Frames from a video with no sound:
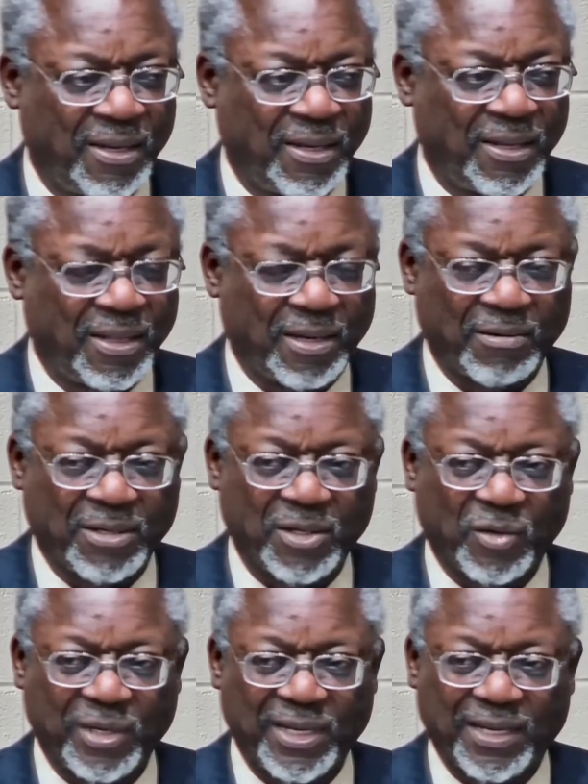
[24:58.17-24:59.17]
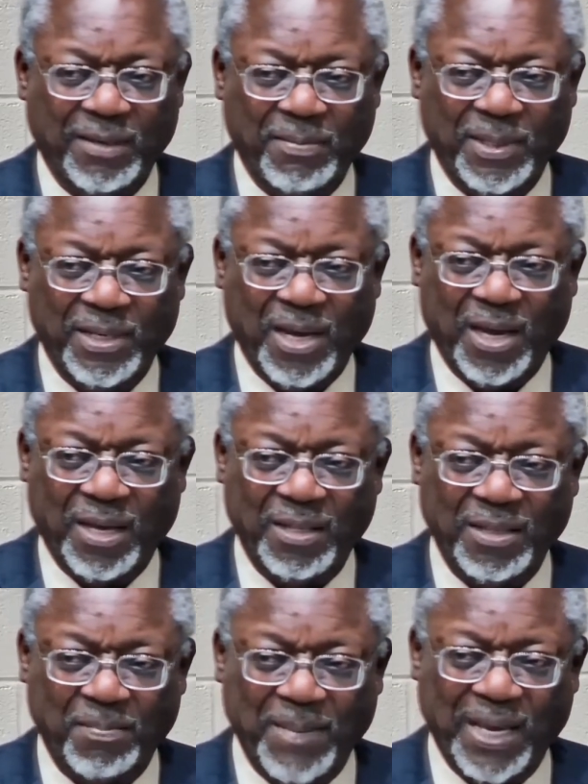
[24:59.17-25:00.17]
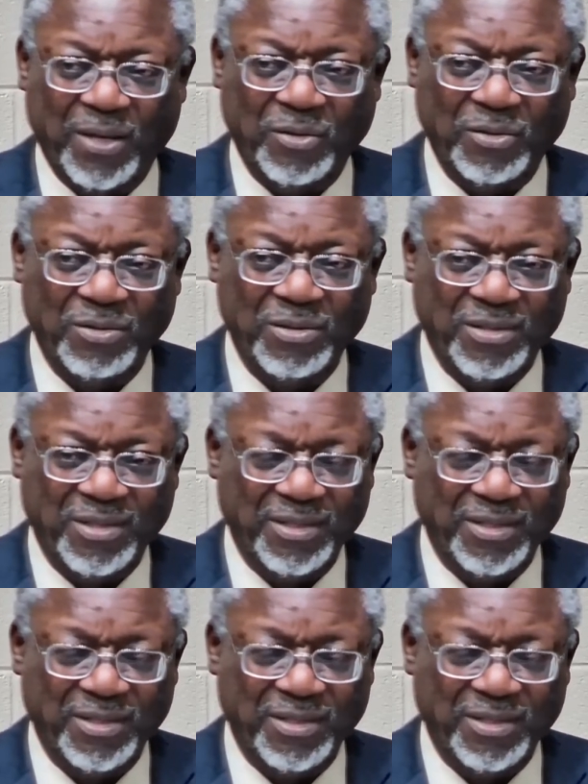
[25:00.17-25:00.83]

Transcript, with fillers: there is no getting beyond the bounds?